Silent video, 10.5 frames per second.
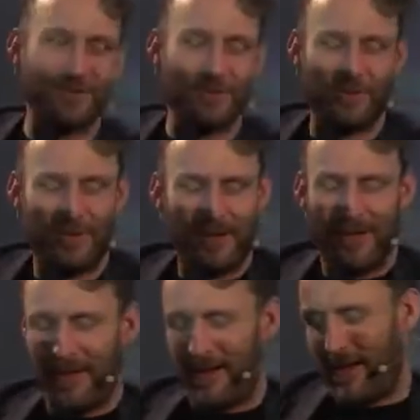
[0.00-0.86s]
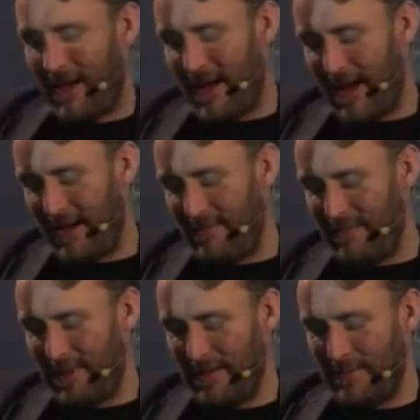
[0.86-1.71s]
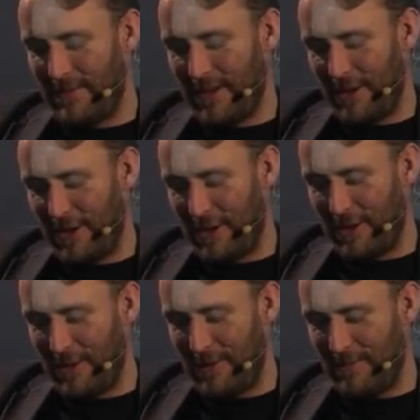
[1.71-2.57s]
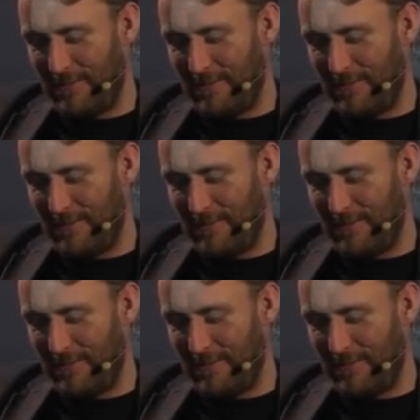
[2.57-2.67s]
your people that you